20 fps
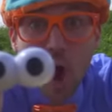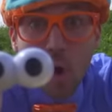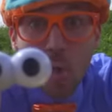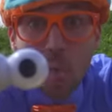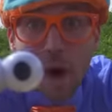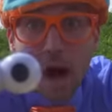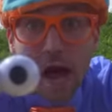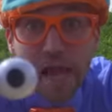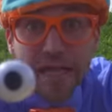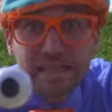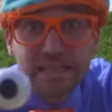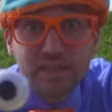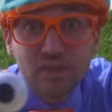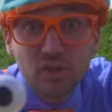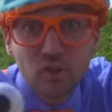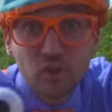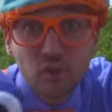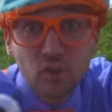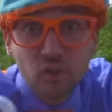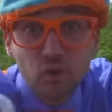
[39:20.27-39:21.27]
One,
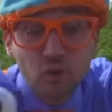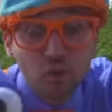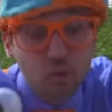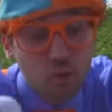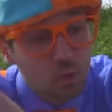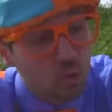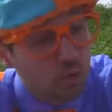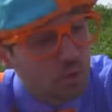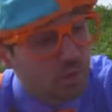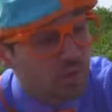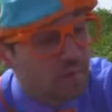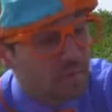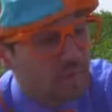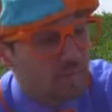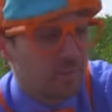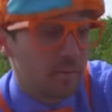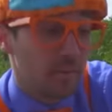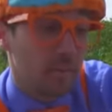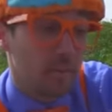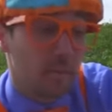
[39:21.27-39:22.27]
two.
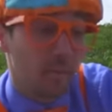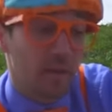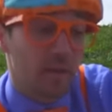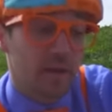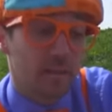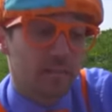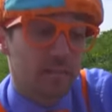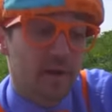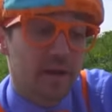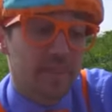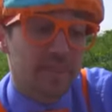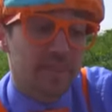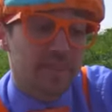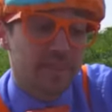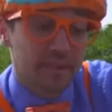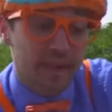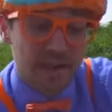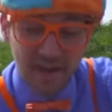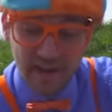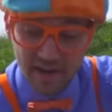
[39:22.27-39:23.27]
Put them right
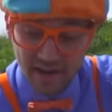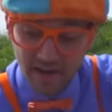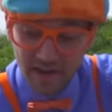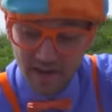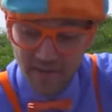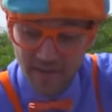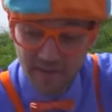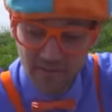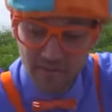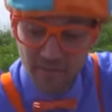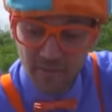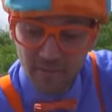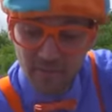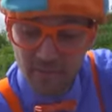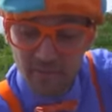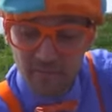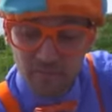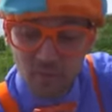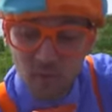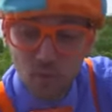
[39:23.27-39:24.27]
there.
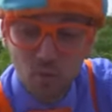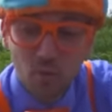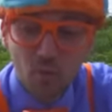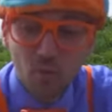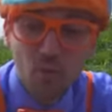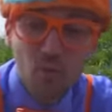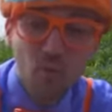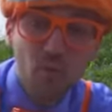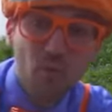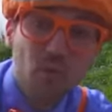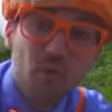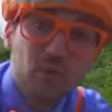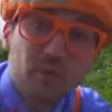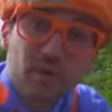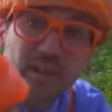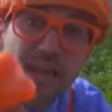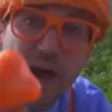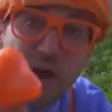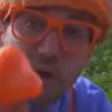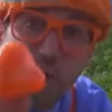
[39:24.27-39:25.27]
Ooh, look at
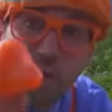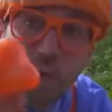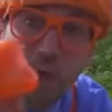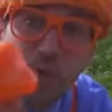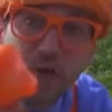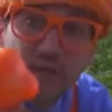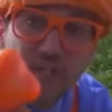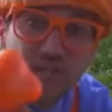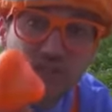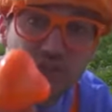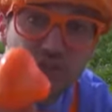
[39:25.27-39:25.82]
that orange